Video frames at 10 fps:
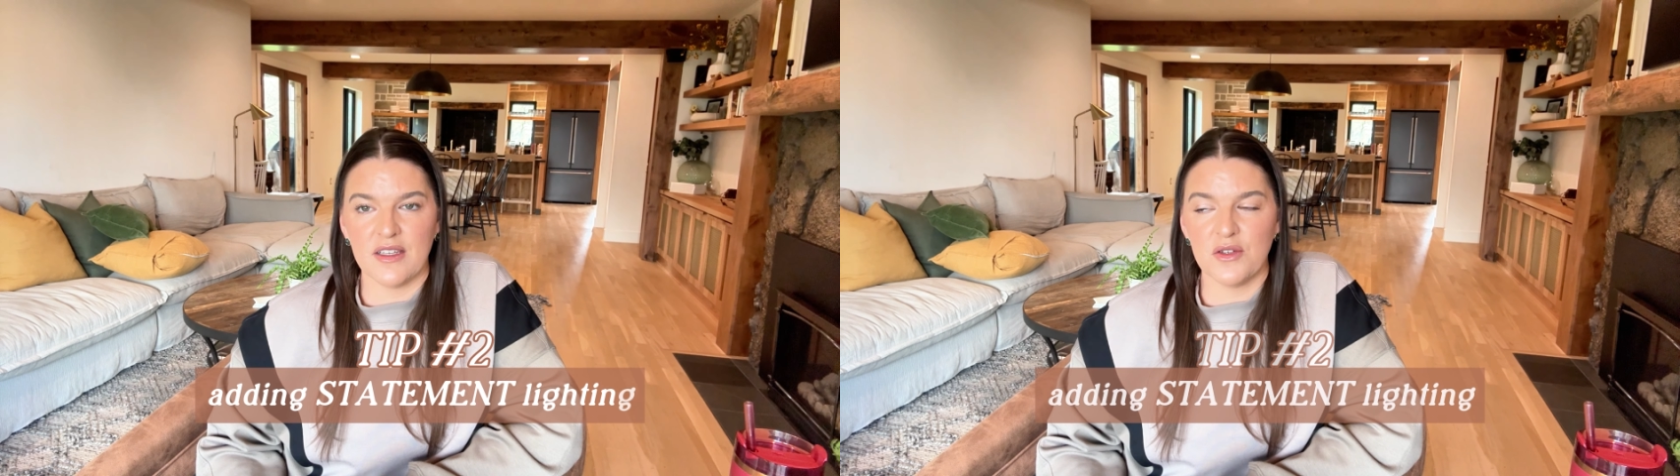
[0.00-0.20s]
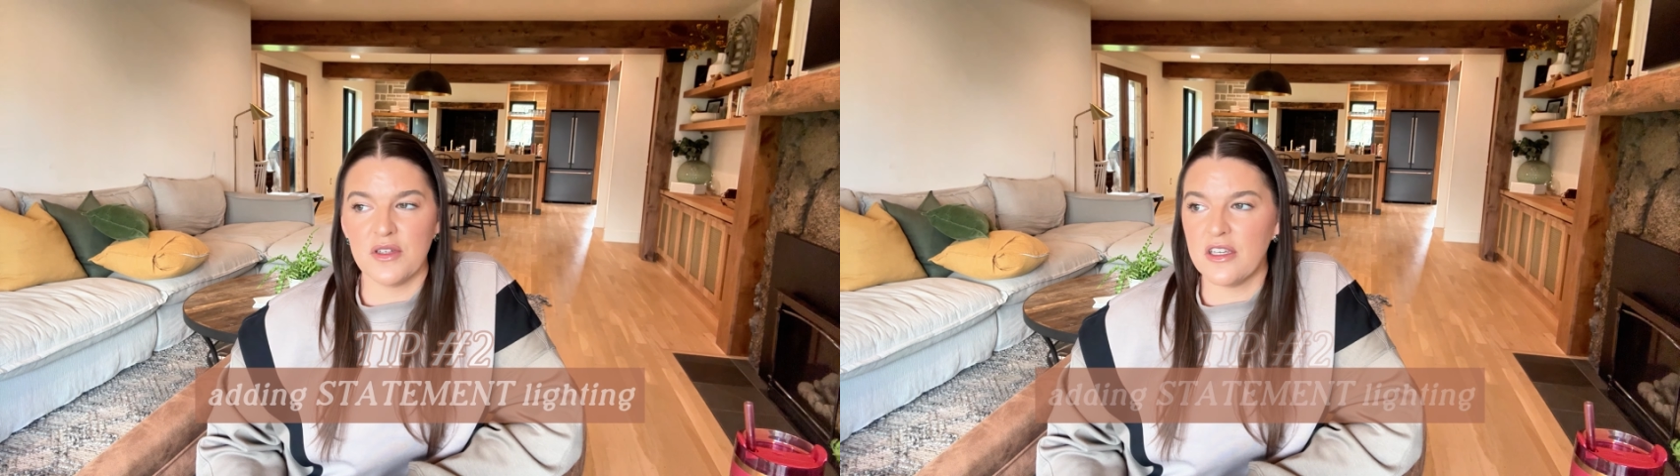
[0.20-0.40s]

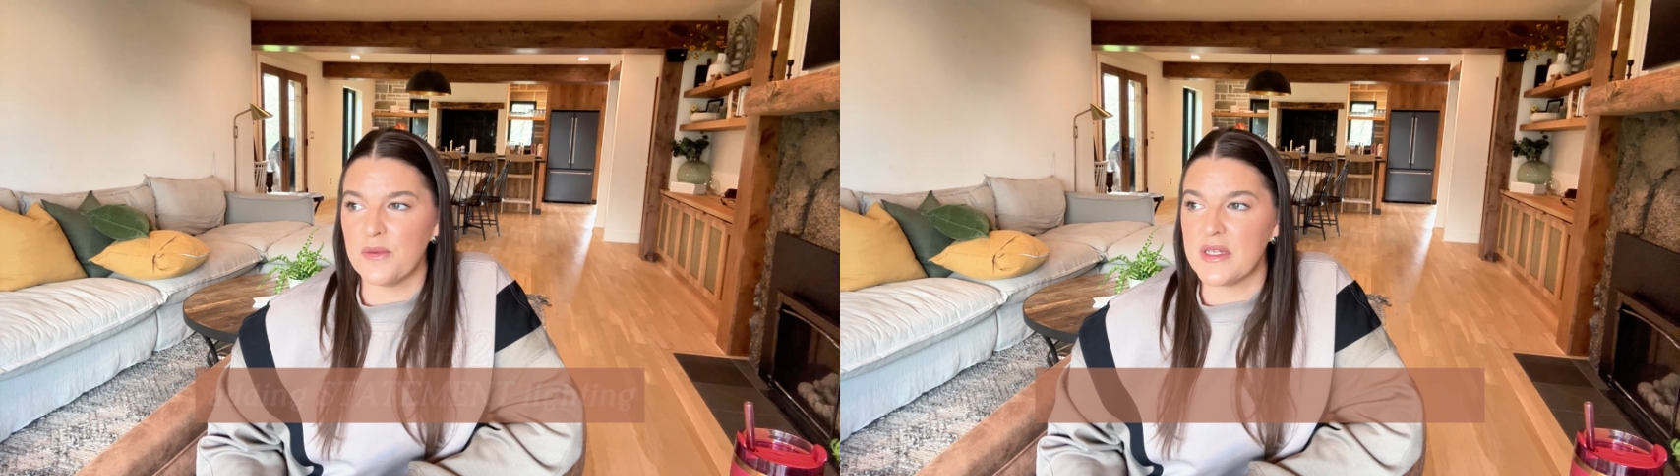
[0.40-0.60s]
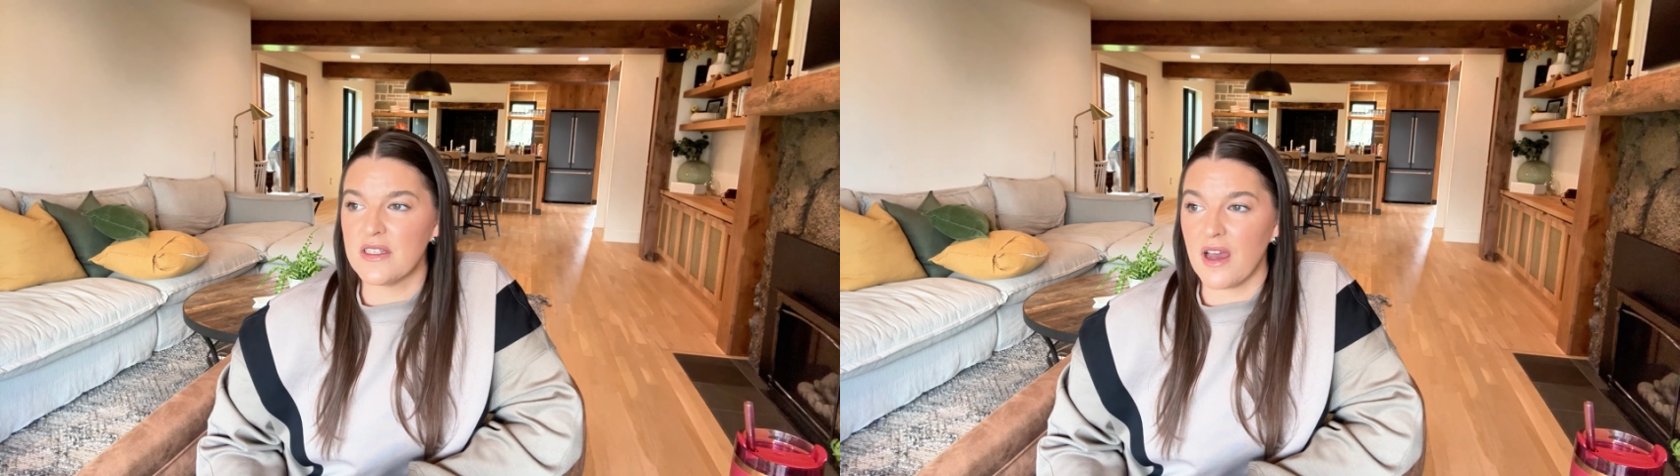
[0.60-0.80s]
You'll hear
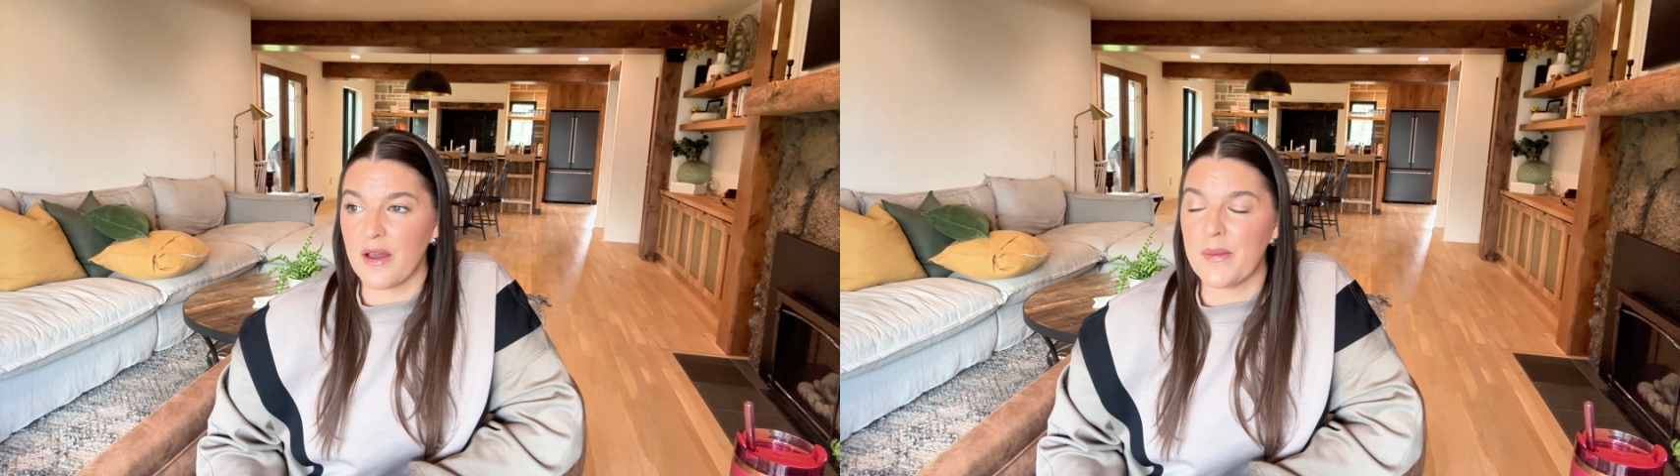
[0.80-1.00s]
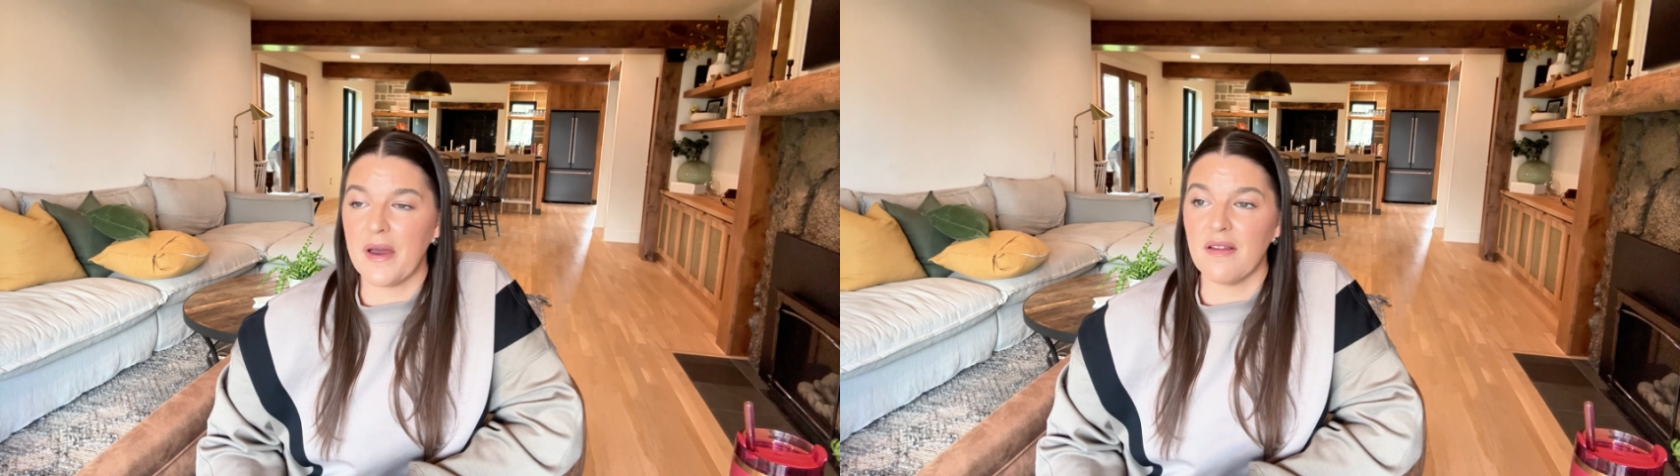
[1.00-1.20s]
me talk
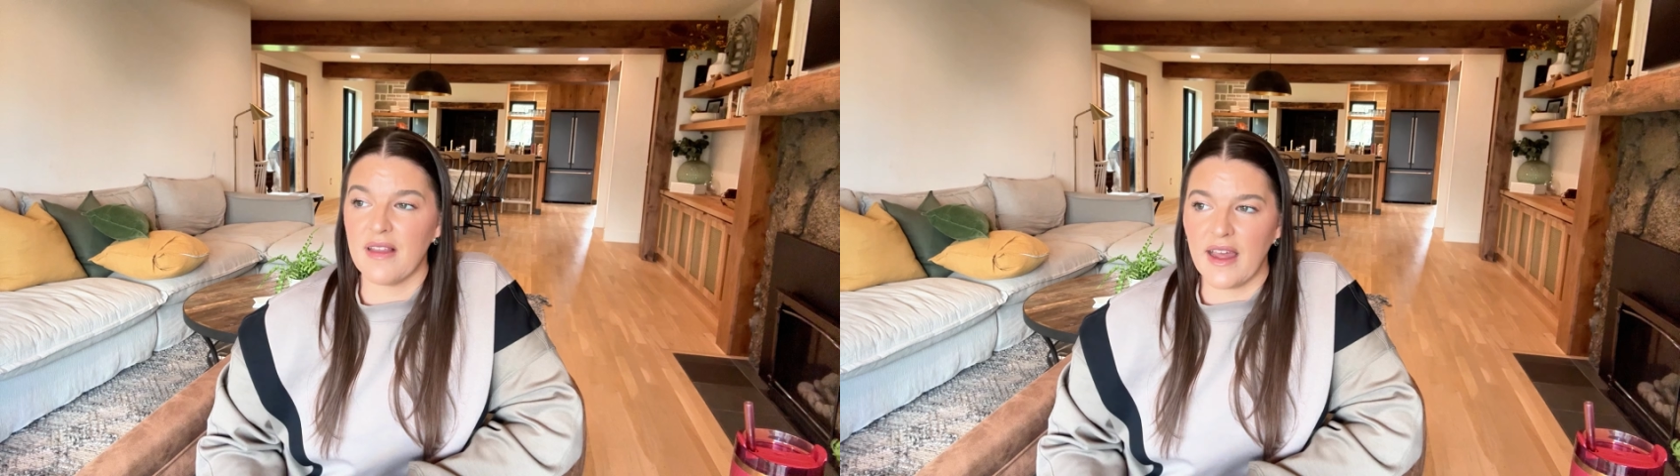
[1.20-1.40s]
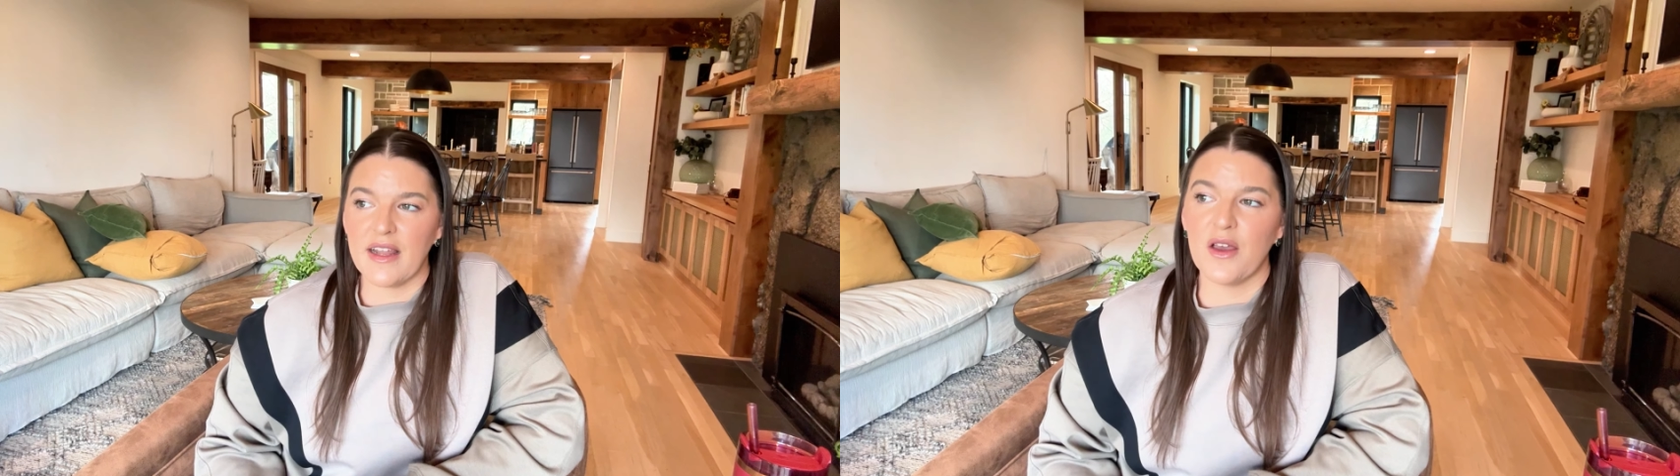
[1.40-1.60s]
about
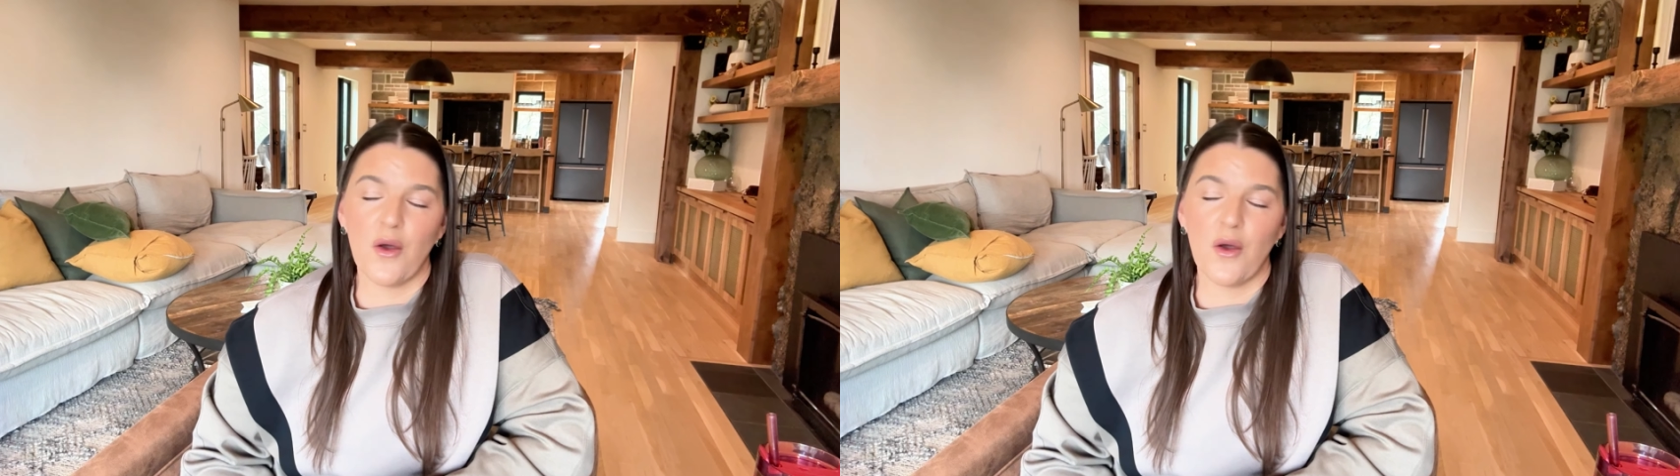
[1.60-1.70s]
lighting